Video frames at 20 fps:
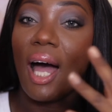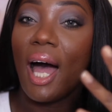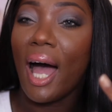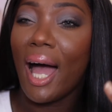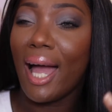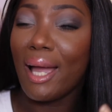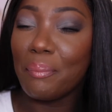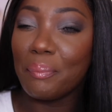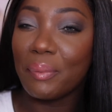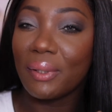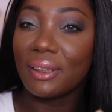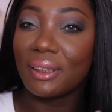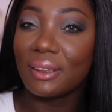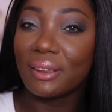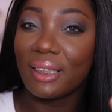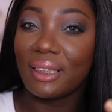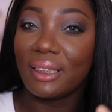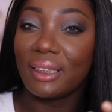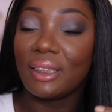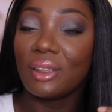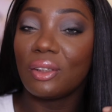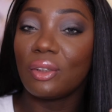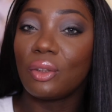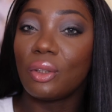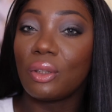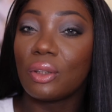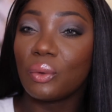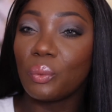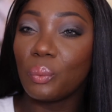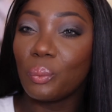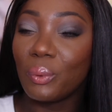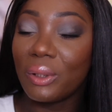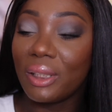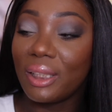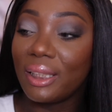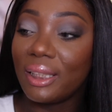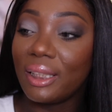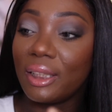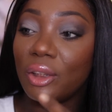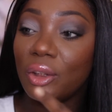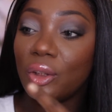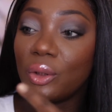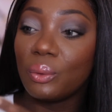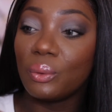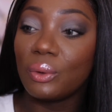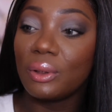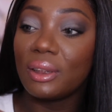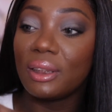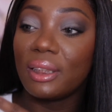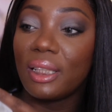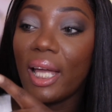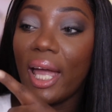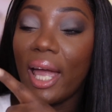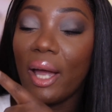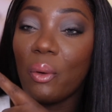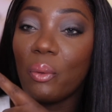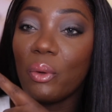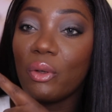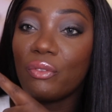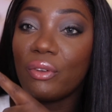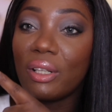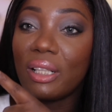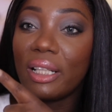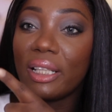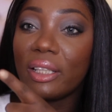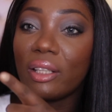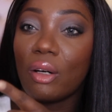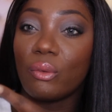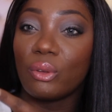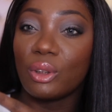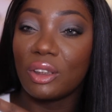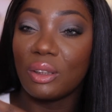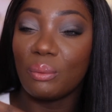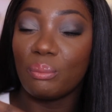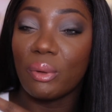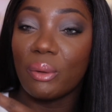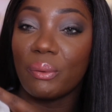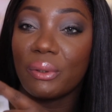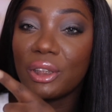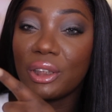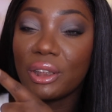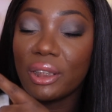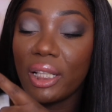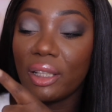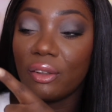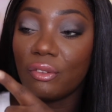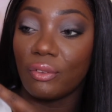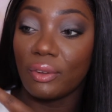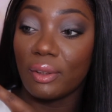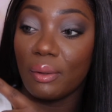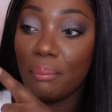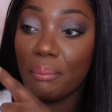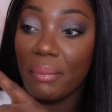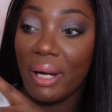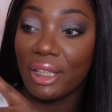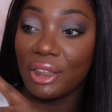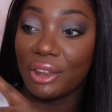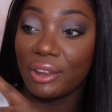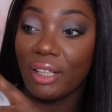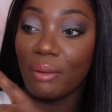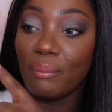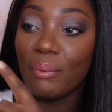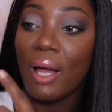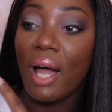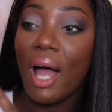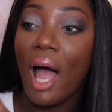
I personally don't really use the equivalent of shimmery shade for the matte shade.